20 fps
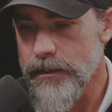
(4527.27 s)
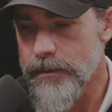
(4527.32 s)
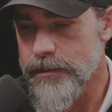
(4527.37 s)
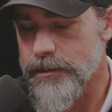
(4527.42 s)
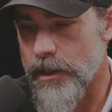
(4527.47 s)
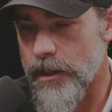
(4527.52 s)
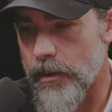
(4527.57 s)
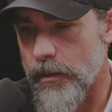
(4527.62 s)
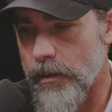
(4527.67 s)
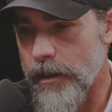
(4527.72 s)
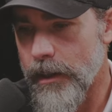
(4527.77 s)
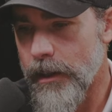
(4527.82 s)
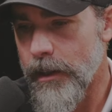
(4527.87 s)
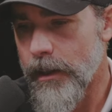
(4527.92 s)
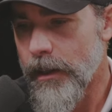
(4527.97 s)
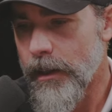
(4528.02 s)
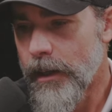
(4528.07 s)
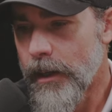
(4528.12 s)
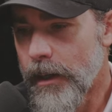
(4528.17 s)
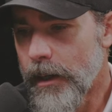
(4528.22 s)
So
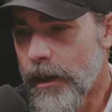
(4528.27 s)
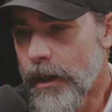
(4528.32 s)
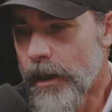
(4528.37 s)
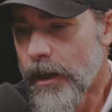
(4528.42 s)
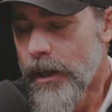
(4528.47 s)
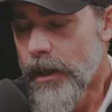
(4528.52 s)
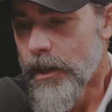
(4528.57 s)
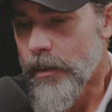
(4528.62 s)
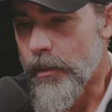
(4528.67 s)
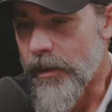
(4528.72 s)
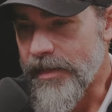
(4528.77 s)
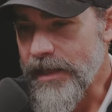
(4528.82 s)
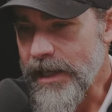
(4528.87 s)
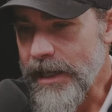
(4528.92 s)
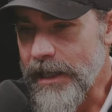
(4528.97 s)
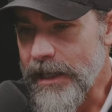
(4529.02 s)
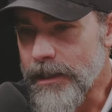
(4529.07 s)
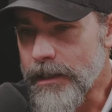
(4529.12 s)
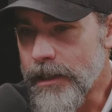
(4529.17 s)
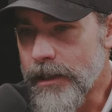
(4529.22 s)

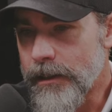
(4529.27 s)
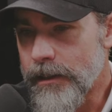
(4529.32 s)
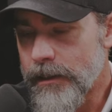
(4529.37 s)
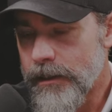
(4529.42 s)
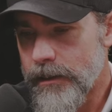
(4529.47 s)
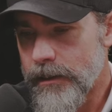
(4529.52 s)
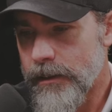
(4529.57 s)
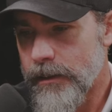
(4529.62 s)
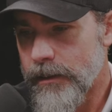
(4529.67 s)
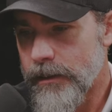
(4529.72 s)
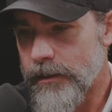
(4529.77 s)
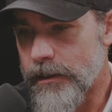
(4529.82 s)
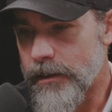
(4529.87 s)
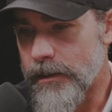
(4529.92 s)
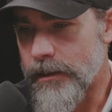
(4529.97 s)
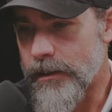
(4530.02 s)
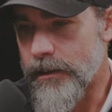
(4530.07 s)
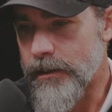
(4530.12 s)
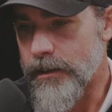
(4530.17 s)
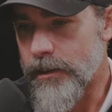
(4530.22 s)
within
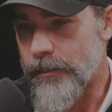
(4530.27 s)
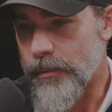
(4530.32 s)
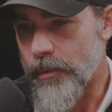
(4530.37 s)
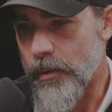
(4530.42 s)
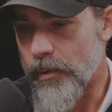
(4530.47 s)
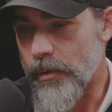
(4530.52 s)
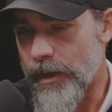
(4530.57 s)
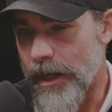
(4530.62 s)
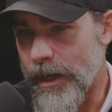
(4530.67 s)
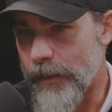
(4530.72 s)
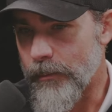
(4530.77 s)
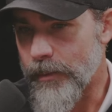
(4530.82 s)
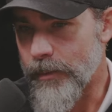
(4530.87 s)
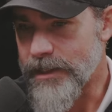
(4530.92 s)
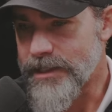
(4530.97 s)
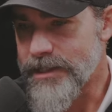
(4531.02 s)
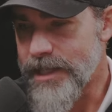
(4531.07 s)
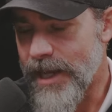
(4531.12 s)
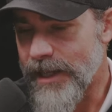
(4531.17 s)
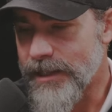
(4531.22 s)
the the program, we
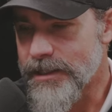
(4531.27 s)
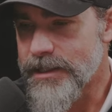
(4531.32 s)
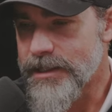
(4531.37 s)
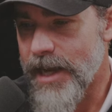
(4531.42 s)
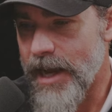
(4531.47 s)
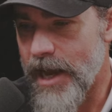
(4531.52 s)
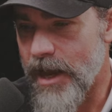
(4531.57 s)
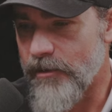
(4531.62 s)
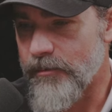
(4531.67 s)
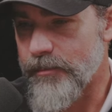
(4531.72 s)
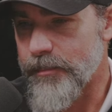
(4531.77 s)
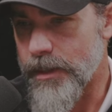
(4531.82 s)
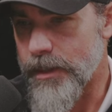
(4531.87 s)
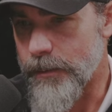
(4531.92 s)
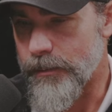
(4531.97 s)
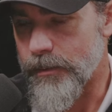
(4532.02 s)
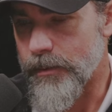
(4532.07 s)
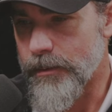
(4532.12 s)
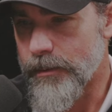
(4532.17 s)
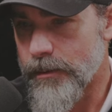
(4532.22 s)
tend to have
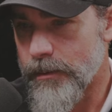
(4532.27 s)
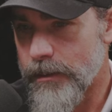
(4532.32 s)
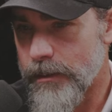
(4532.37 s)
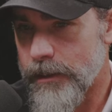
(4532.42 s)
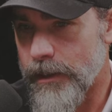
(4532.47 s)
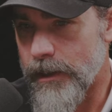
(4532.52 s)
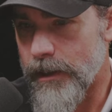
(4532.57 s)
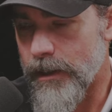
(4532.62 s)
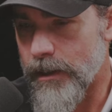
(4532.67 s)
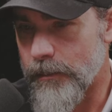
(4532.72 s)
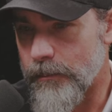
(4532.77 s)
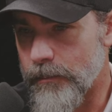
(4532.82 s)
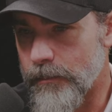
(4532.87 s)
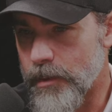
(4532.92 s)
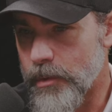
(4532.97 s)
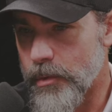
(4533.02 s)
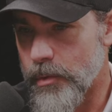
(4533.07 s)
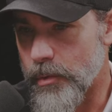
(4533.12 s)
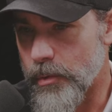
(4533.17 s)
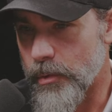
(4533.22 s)
people um,
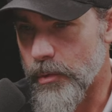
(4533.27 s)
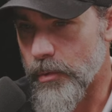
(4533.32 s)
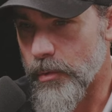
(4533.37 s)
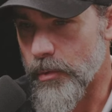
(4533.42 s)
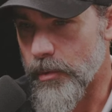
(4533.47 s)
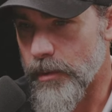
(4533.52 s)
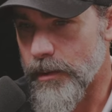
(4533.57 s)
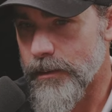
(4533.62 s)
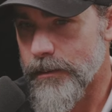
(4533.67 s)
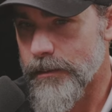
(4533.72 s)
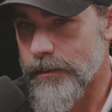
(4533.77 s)
who